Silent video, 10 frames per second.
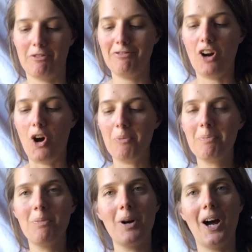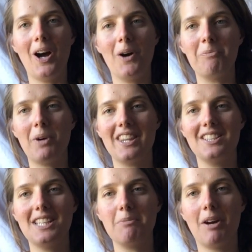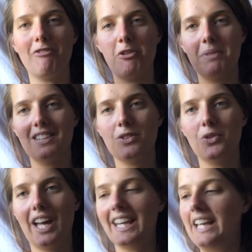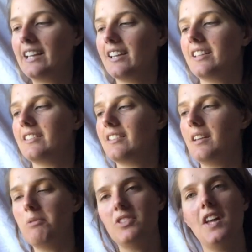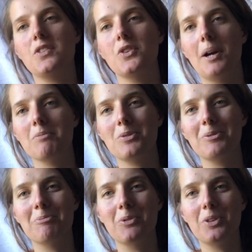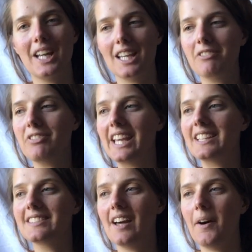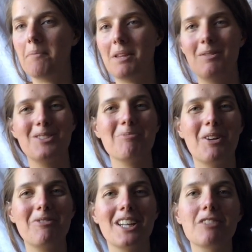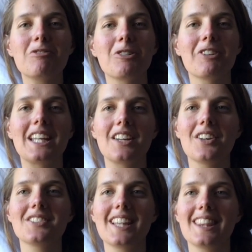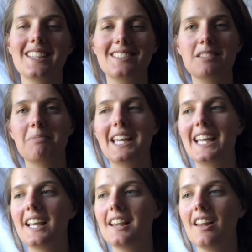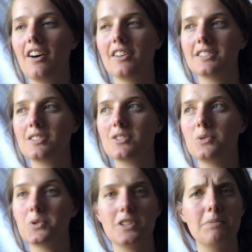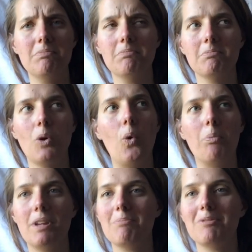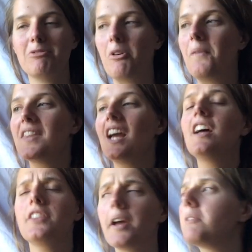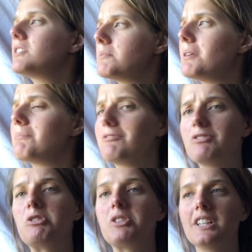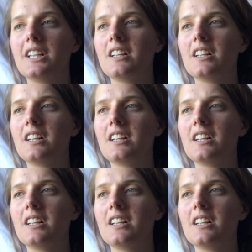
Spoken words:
the farm where the sheep come from. It's organic. It was 100 grams from organic fleece. It was my friend Florine who sent this to me last autumn, or a bit before. No, it was a bit before.